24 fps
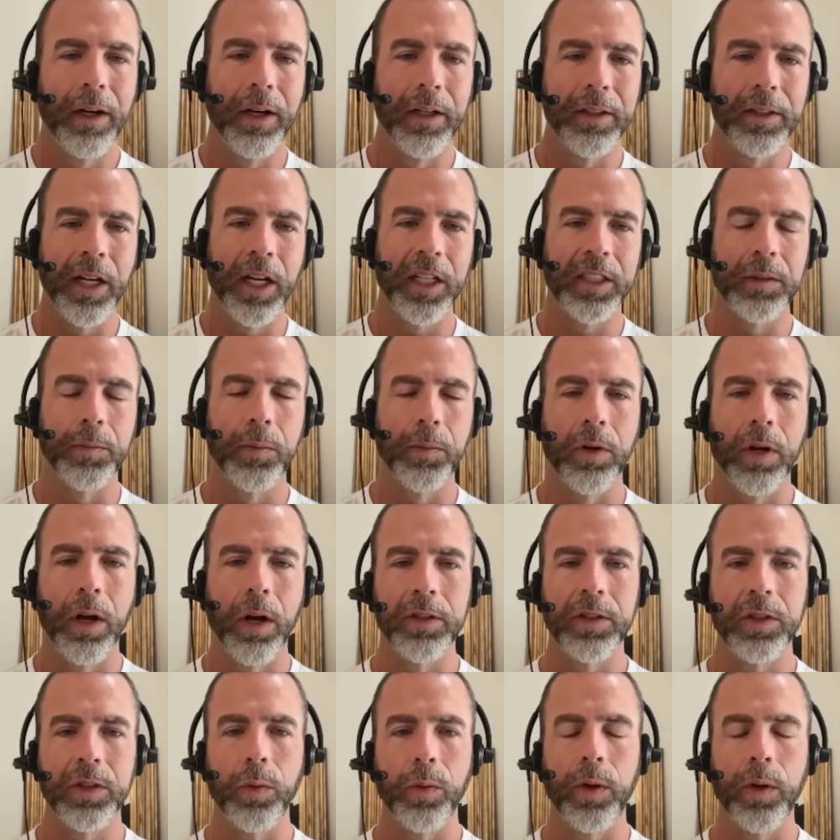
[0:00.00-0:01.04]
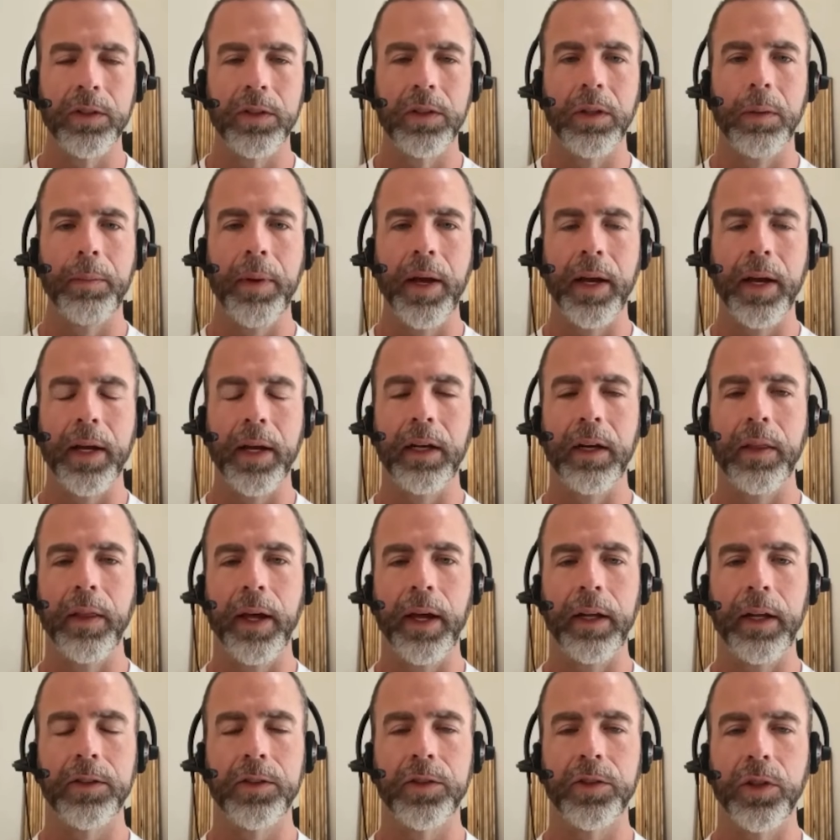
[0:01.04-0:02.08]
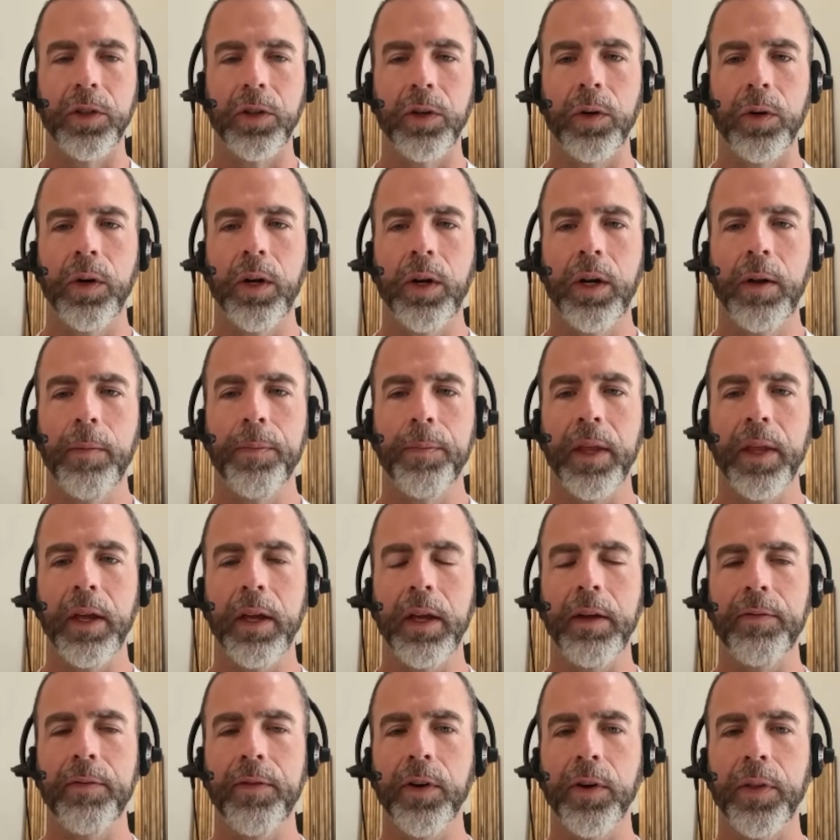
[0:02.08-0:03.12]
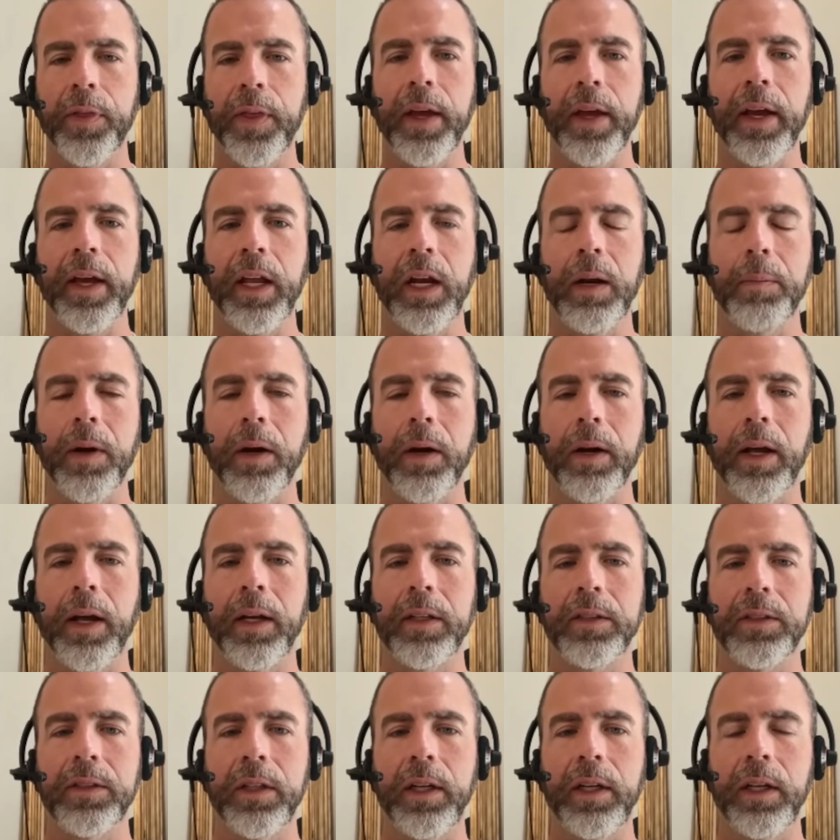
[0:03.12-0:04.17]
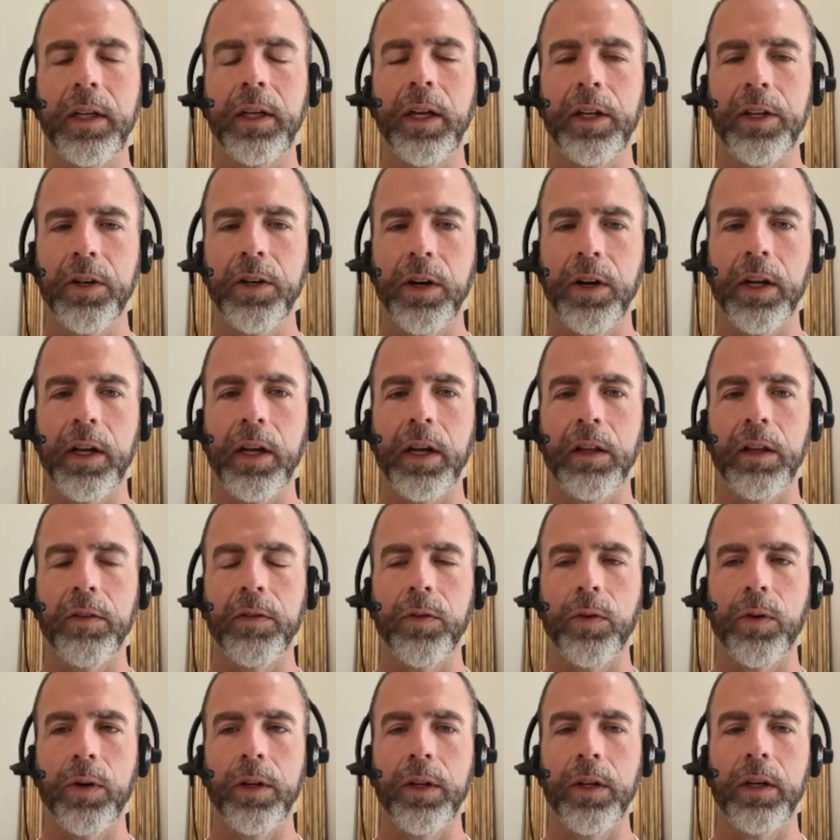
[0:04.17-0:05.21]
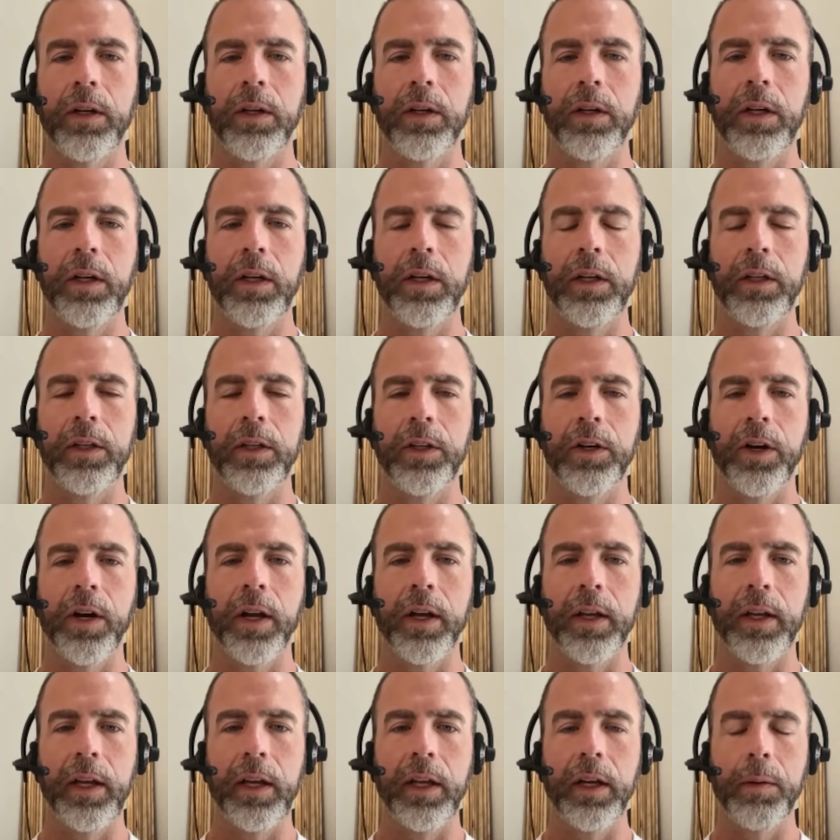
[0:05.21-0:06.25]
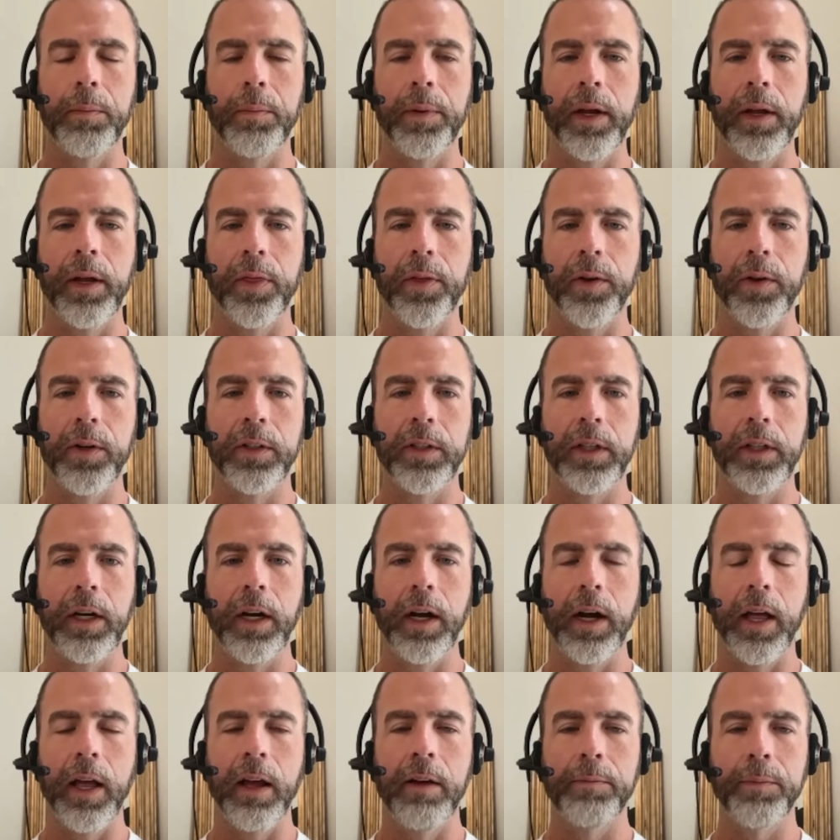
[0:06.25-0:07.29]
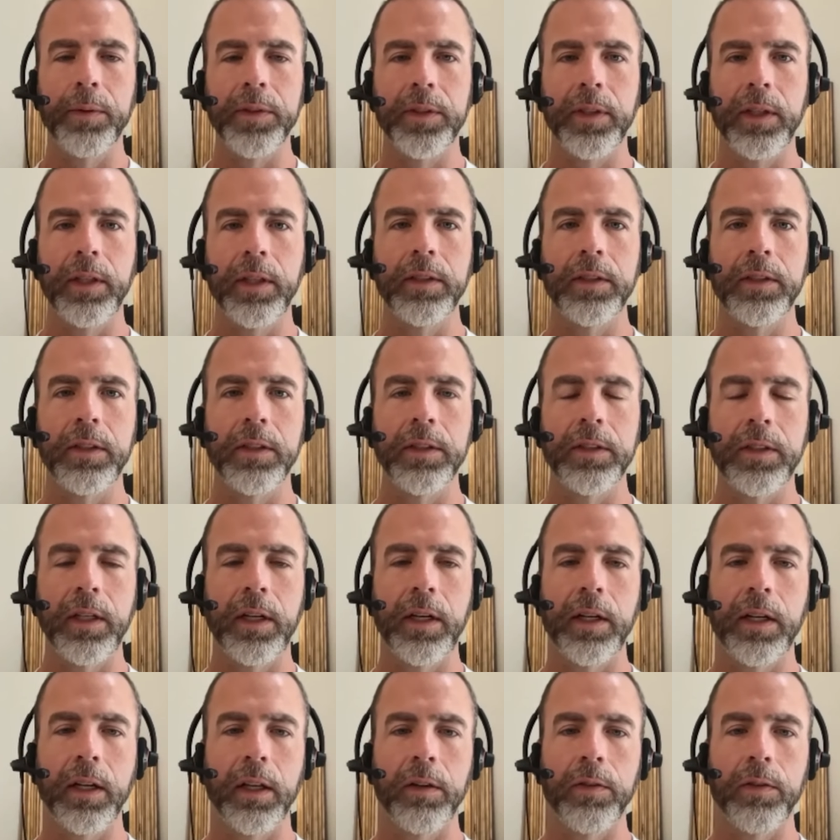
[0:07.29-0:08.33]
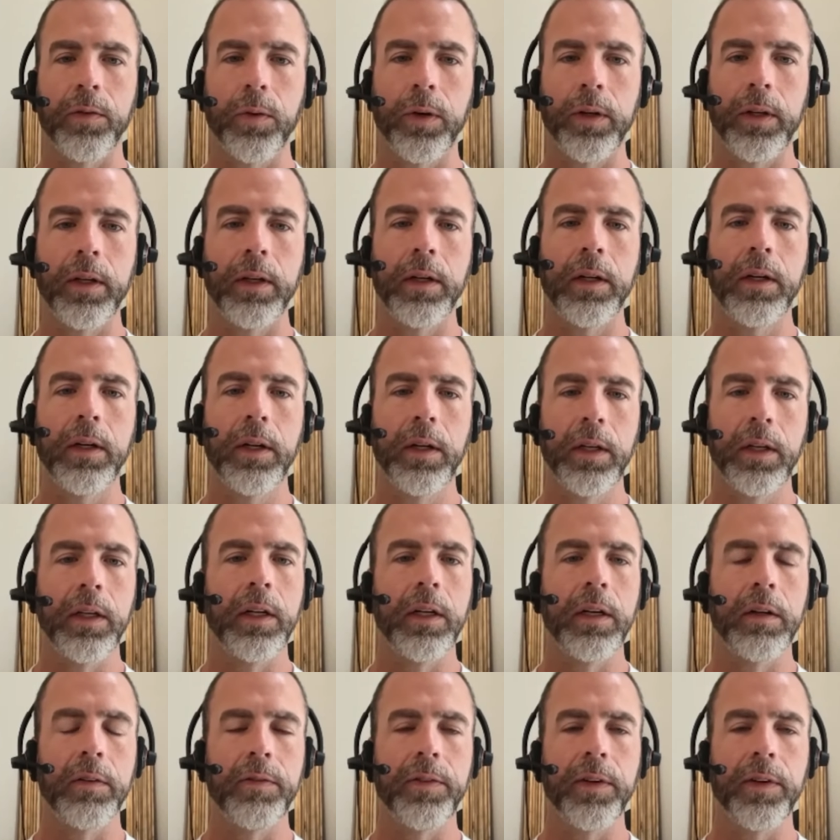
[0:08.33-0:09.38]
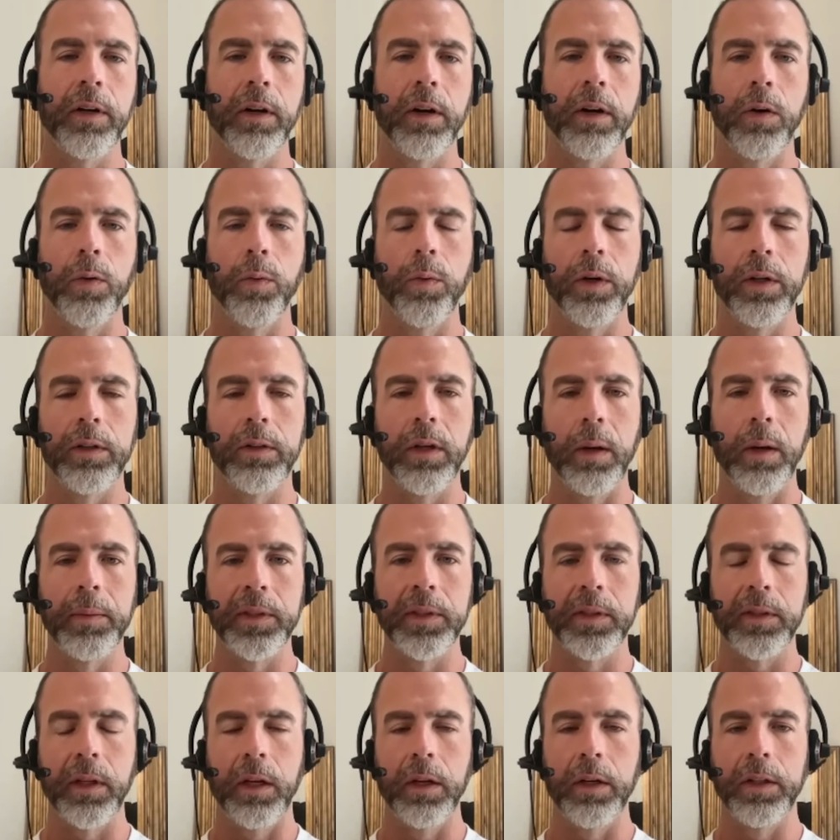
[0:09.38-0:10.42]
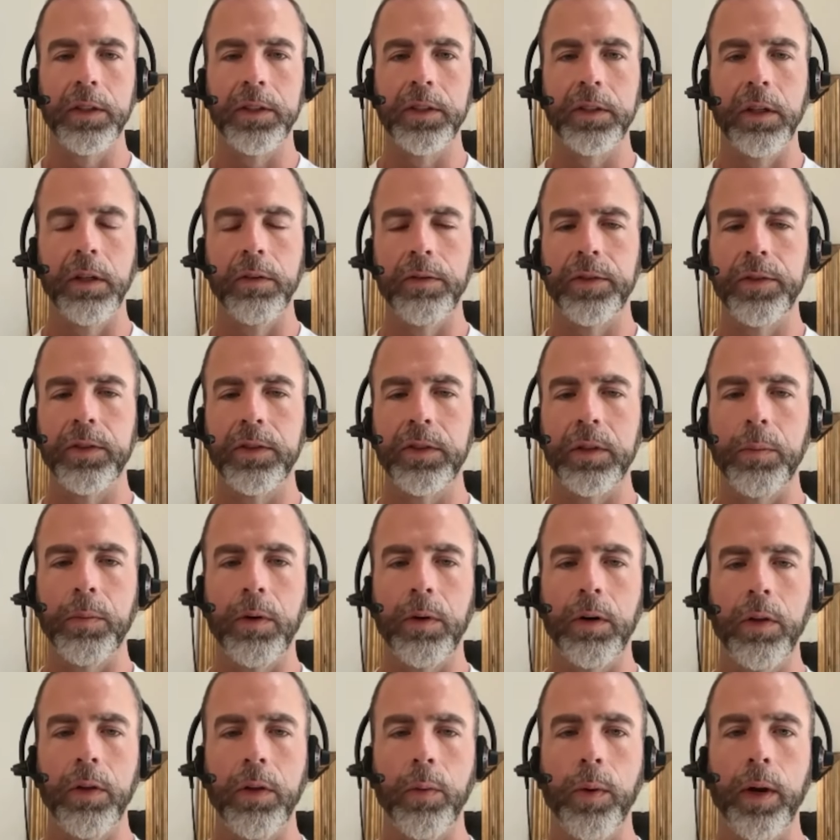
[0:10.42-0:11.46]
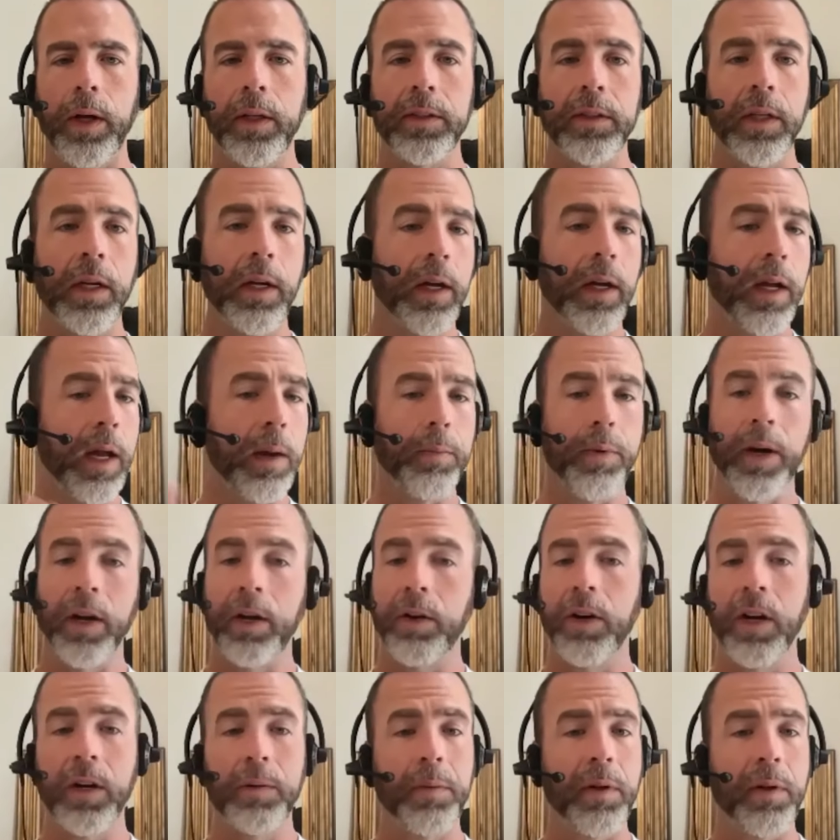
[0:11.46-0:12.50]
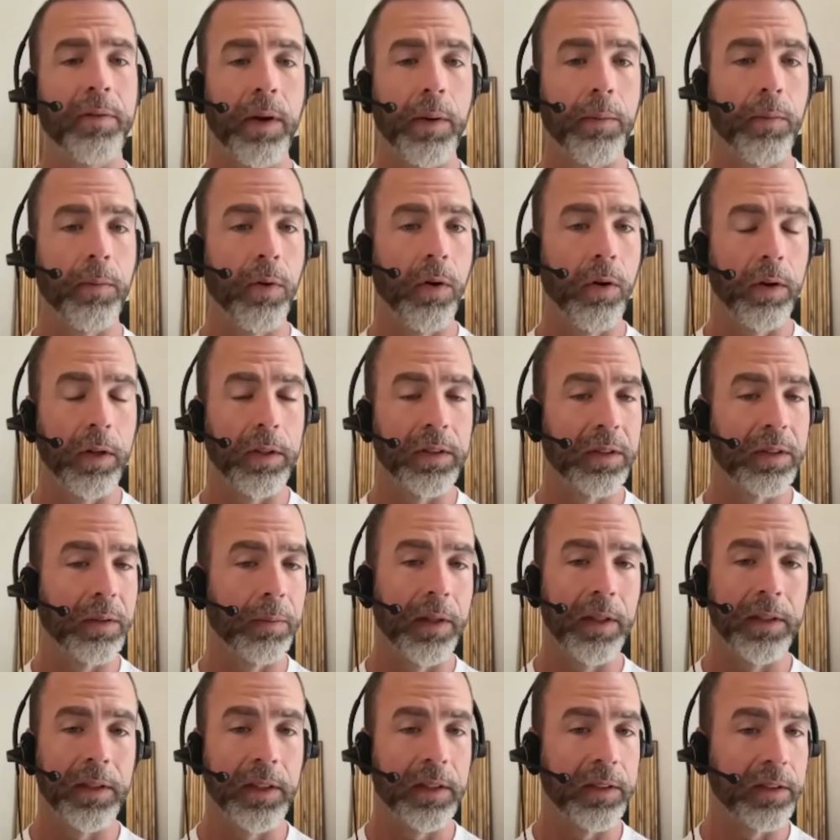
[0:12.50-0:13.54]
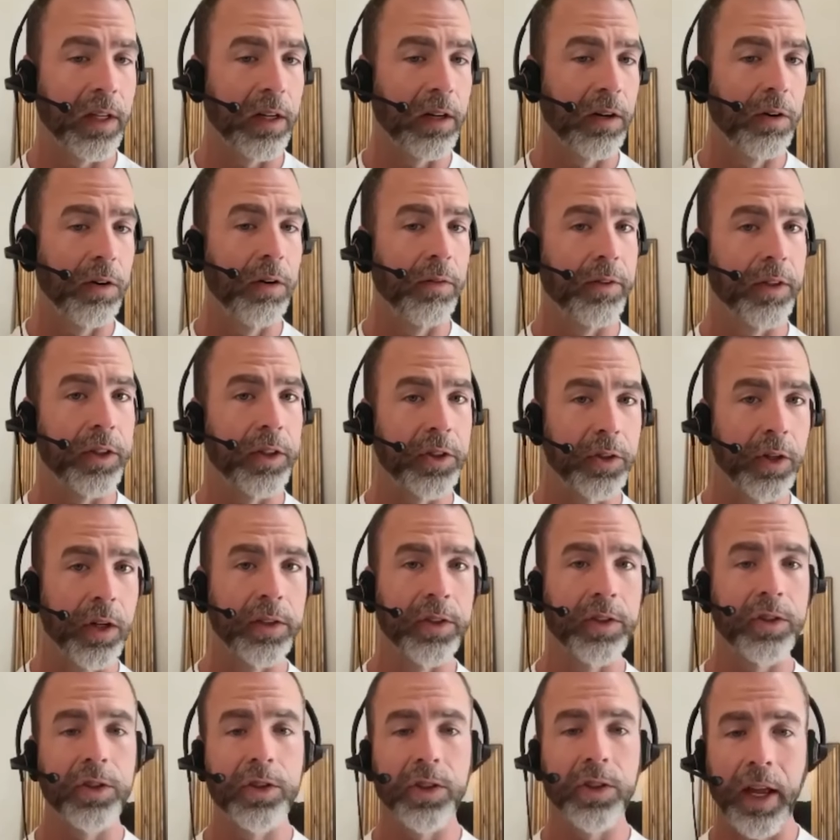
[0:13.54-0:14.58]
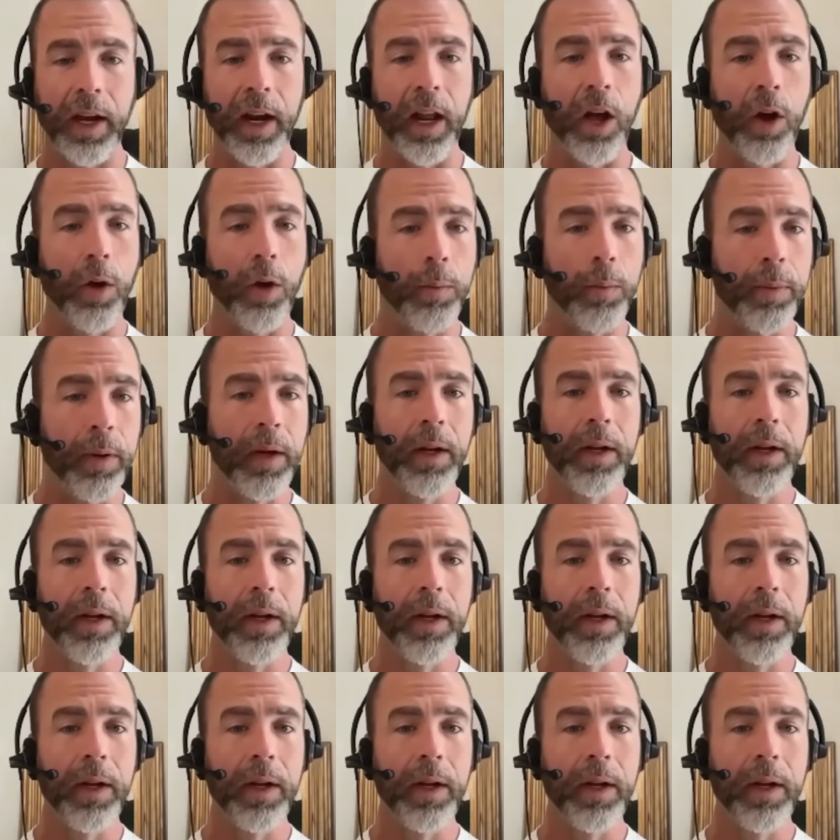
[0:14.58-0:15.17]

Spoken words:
taxable consequence in the back end of that. So if you're thinking about exiting and you're in California and you're not keen on paying 13.5% to the state of California, you need to figure out where to domicile yourself somewhere otherwise. And Brett, correct me if I'm wrong on some of these things. I don't know if the trusts can help